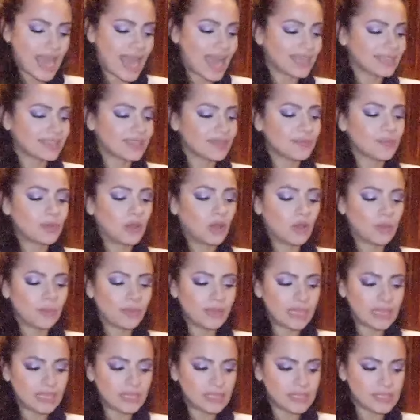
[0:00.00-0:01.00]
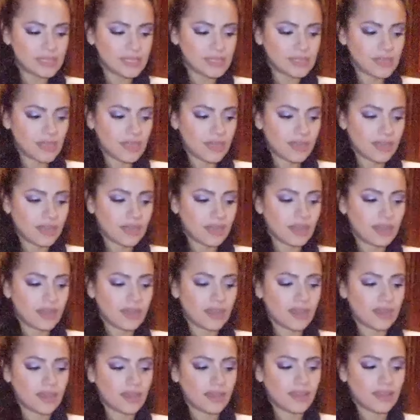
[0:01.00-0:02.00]
At the moment,
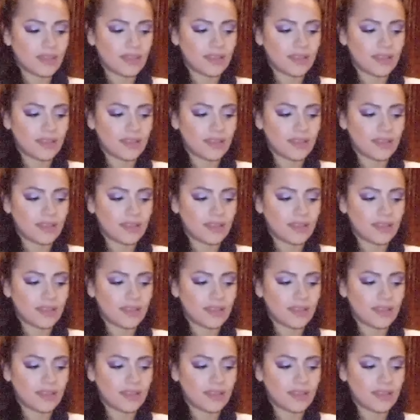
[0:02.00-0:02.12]
uh,